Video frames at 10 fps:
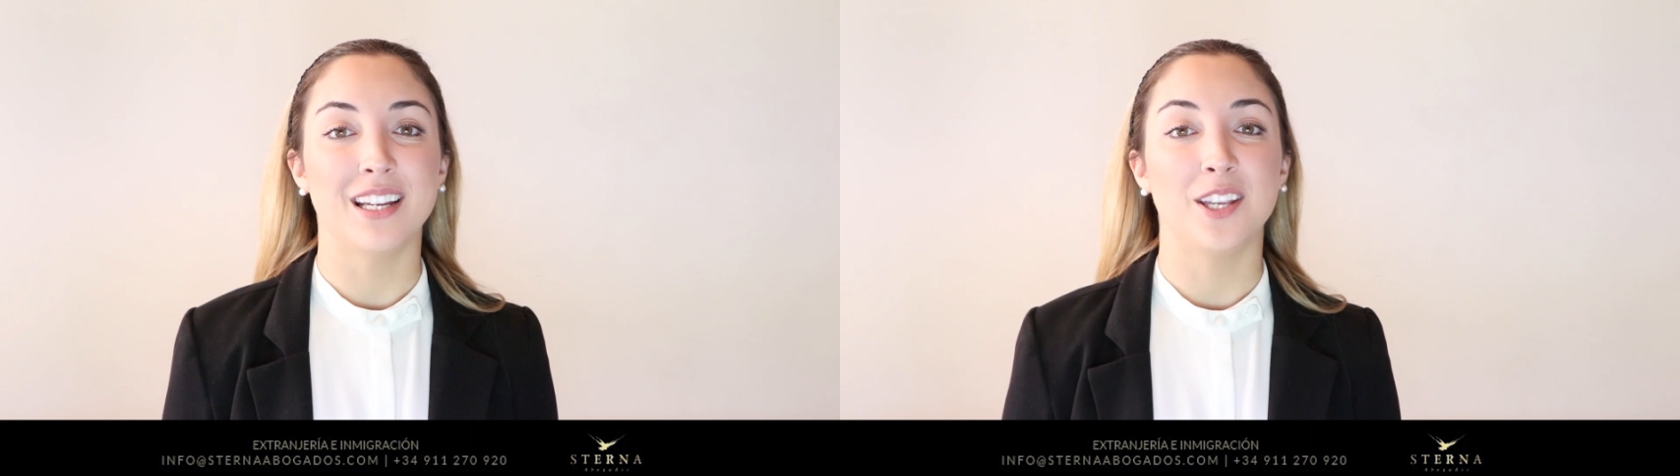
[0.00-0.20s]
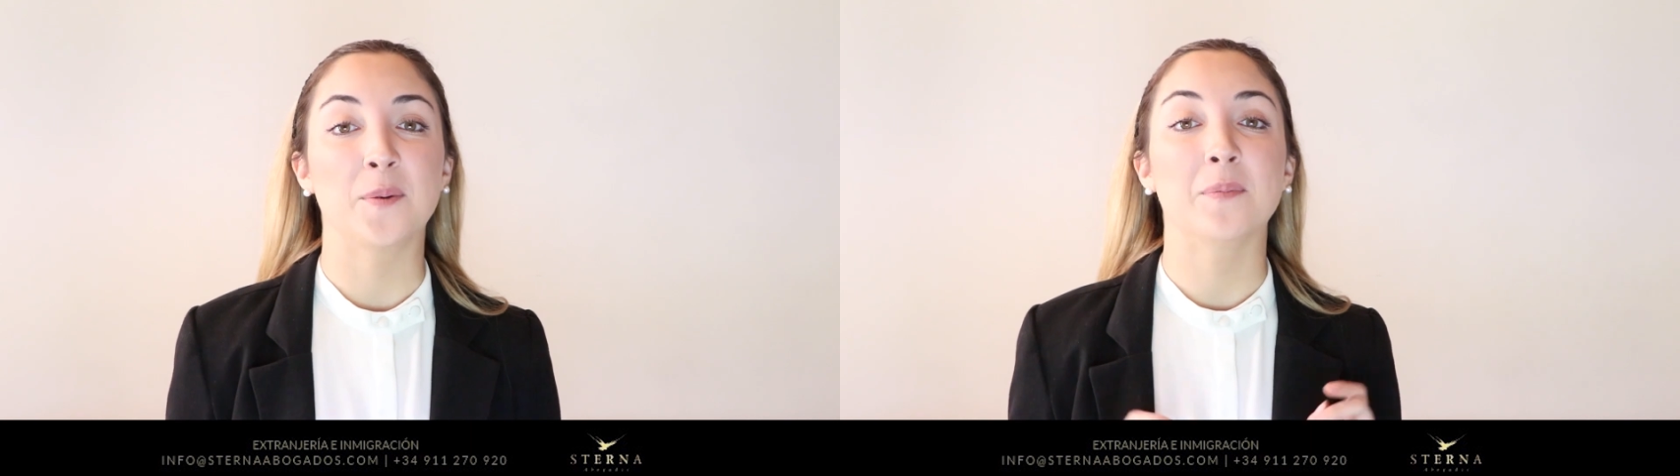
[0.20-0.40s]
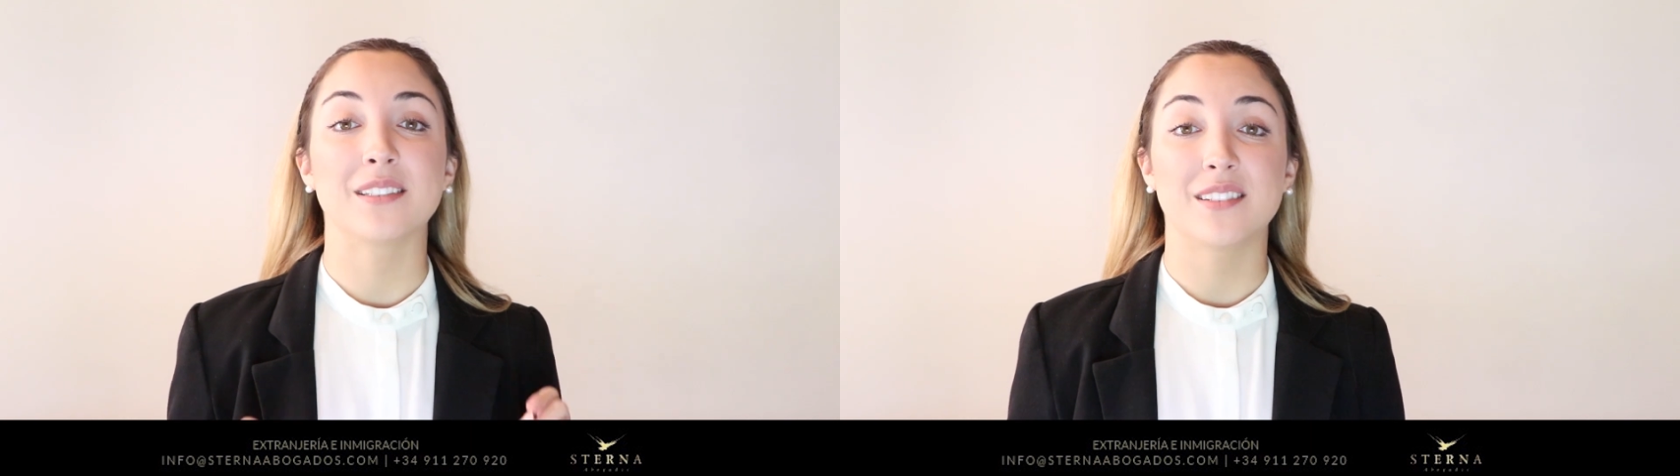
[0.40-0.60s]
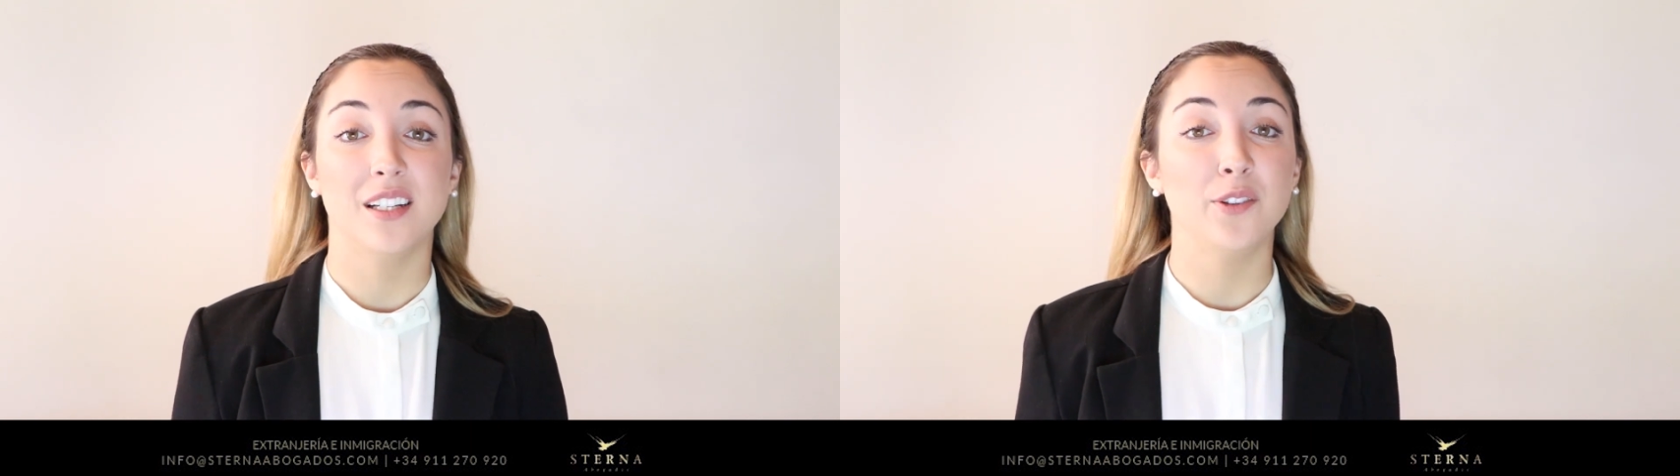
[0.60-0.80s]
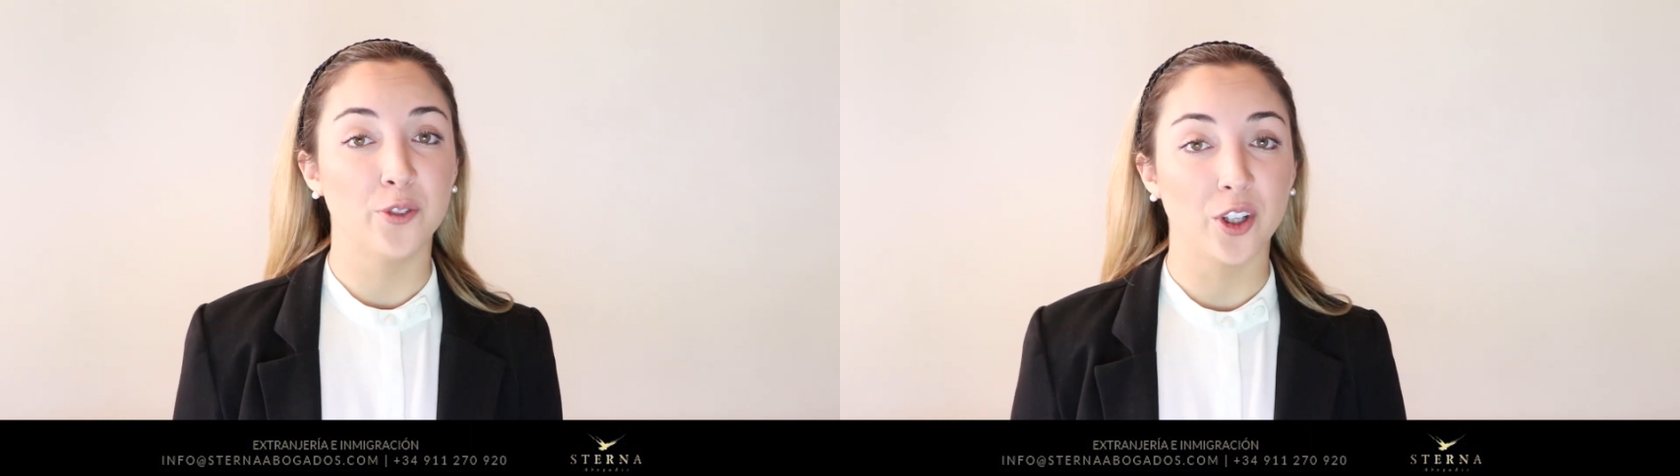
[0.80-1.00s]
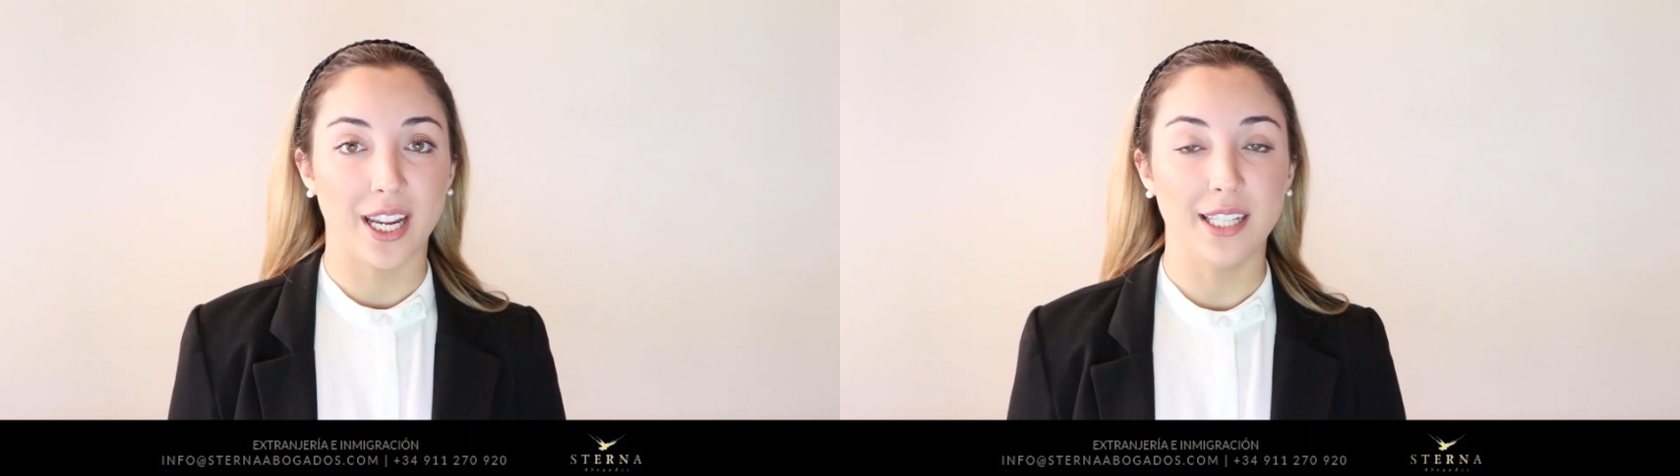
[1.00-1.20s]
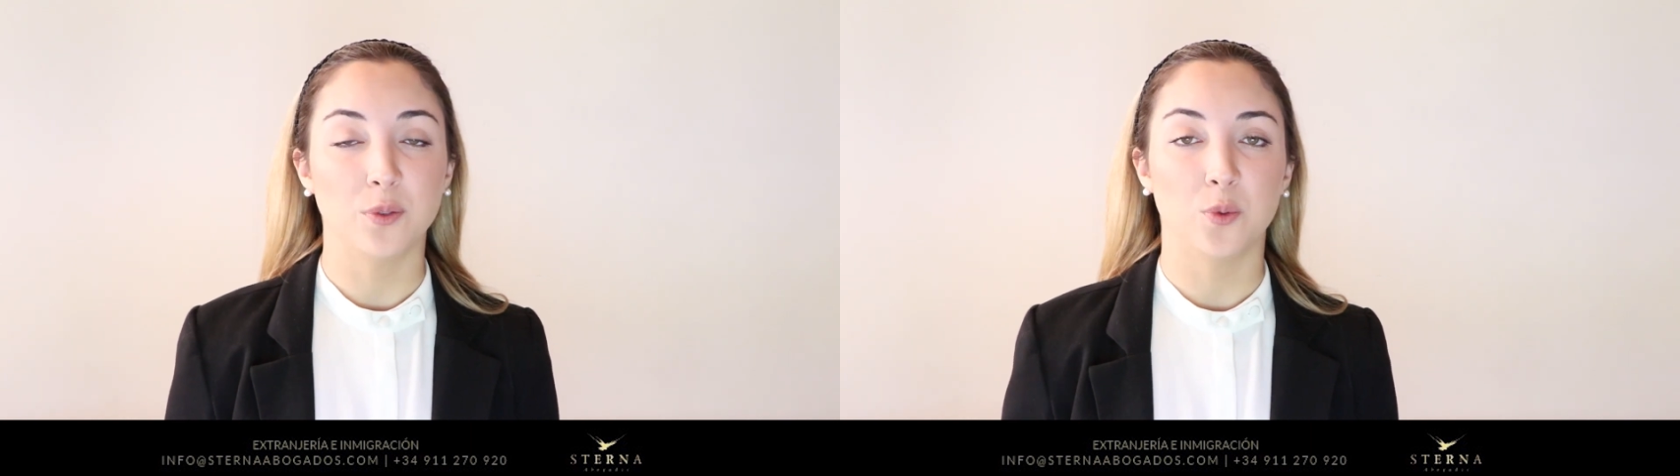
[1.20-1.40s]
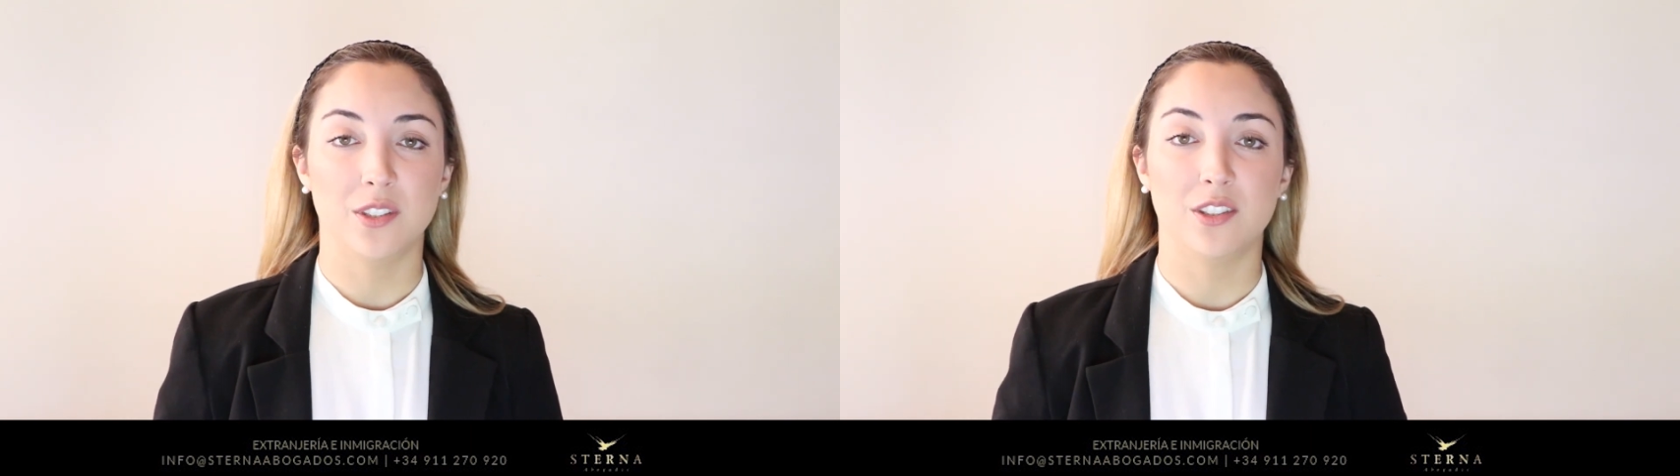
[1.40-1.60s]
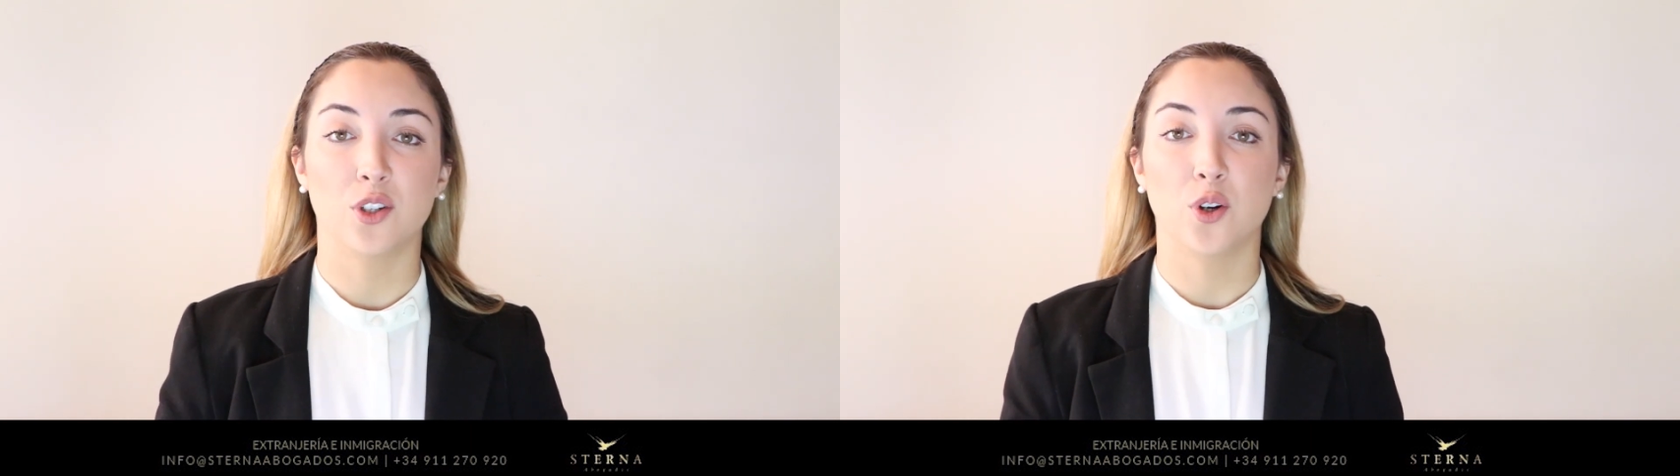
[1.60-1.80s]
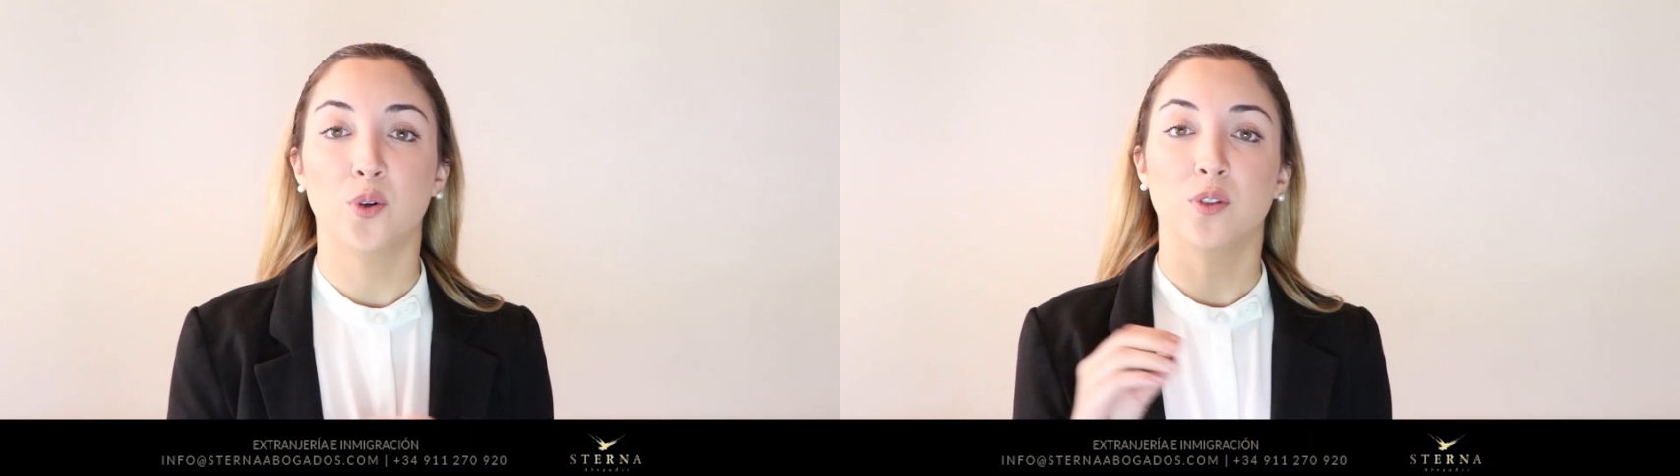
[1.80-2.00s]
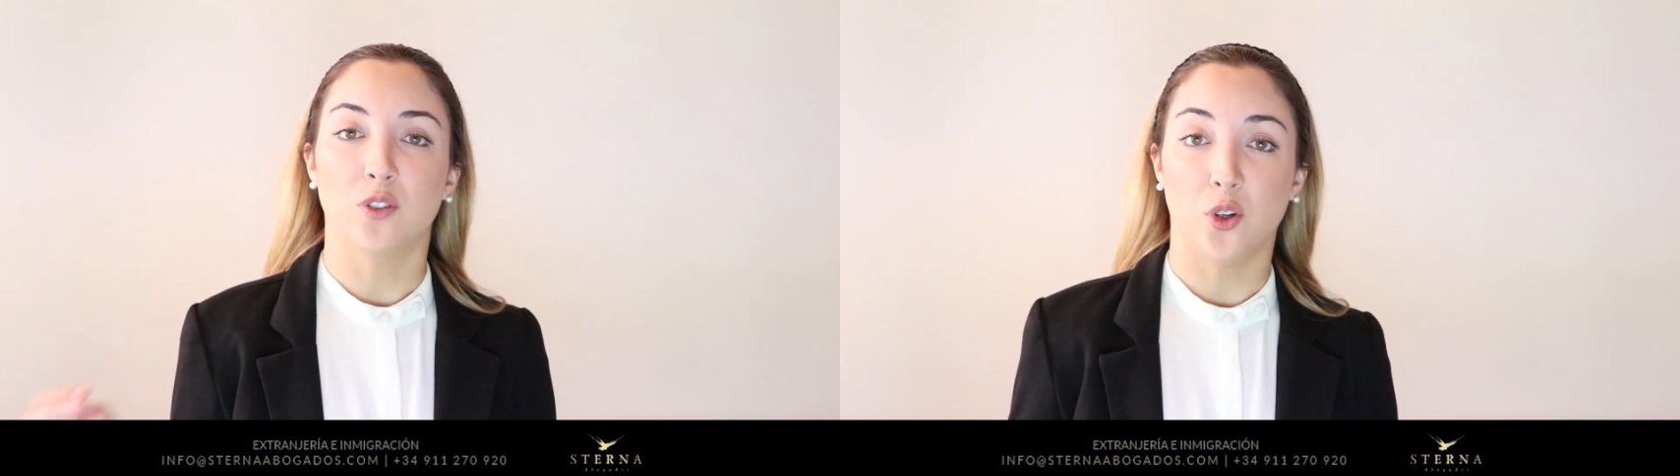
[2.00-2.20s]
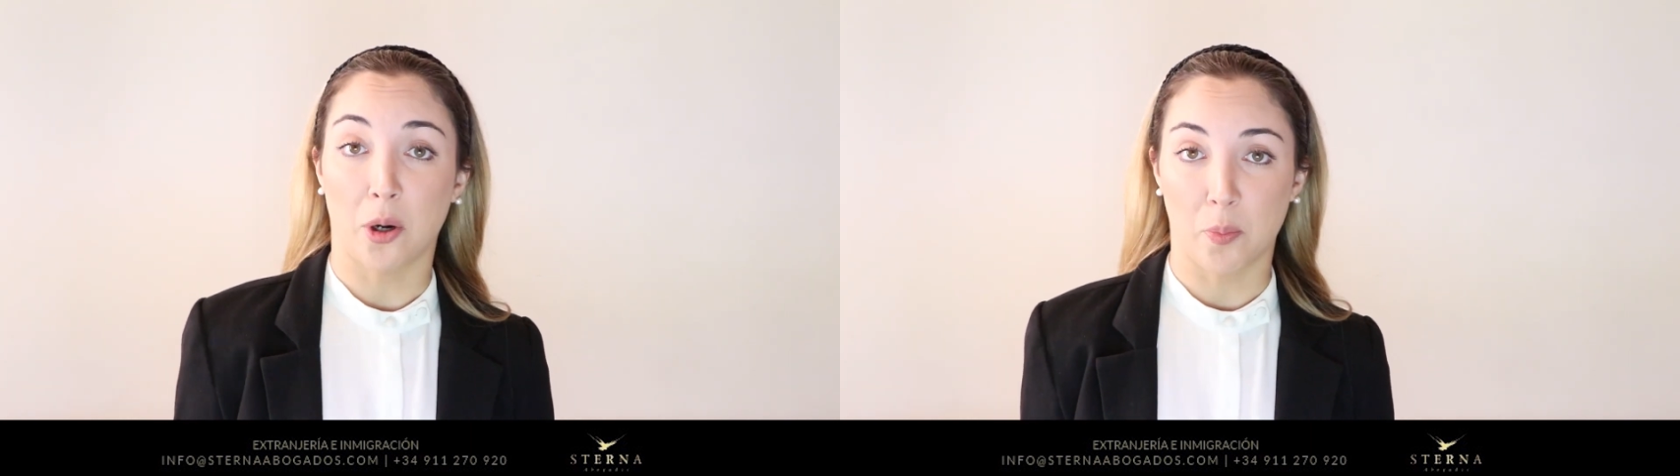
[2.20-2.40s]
that you must not forget once you go to your